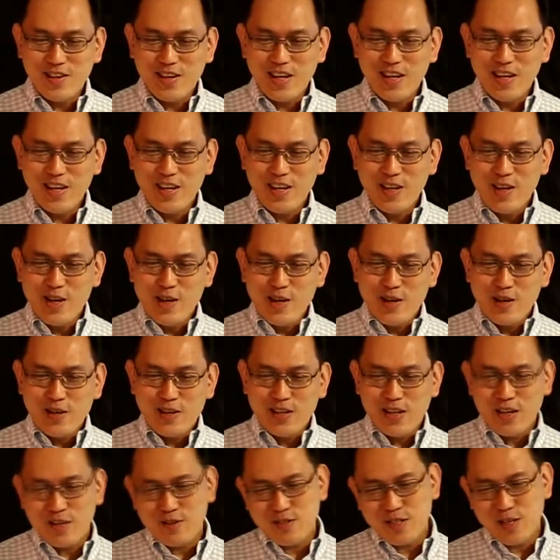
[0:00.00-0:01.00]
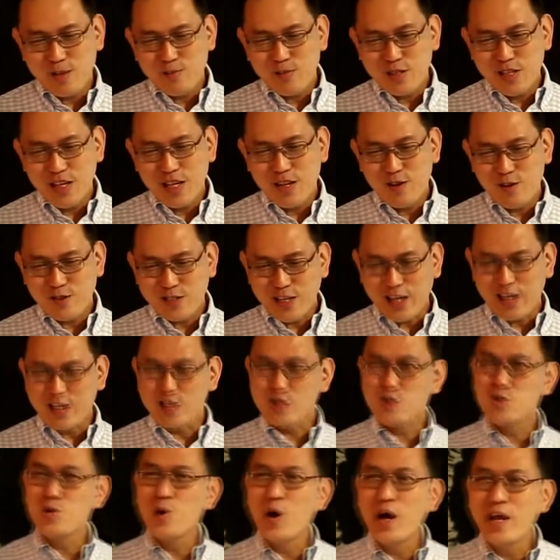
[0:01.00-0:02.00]
Okay, now some say it looks
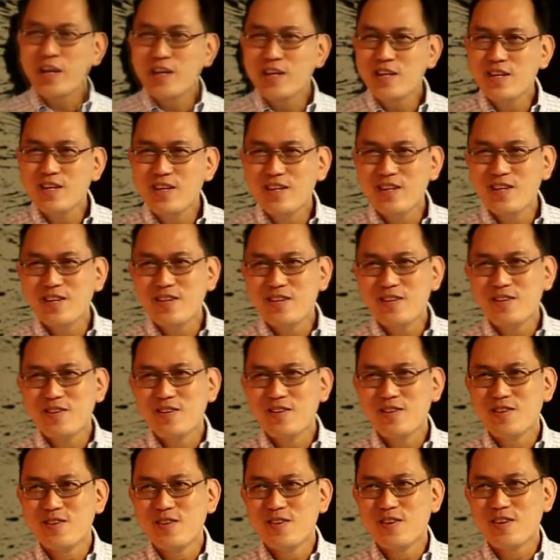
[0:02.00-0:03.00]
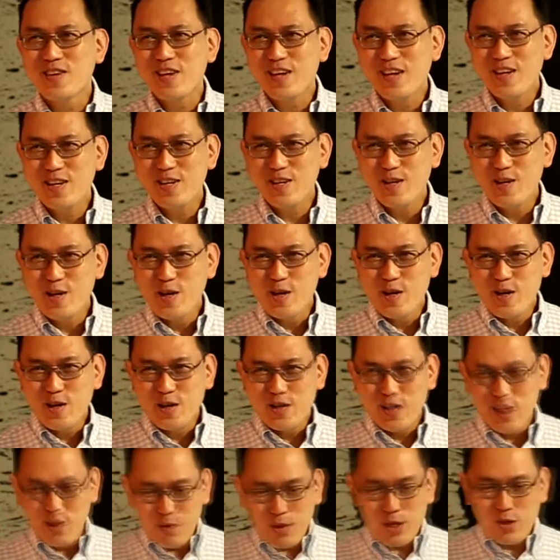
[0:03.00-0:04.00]
like a swan. Okay,
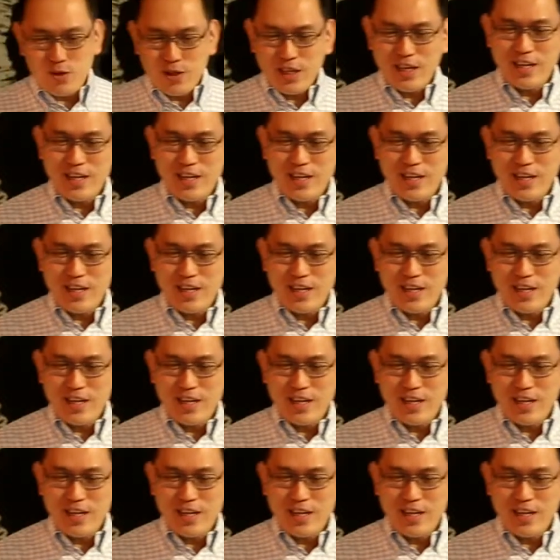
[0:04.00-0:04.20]
they want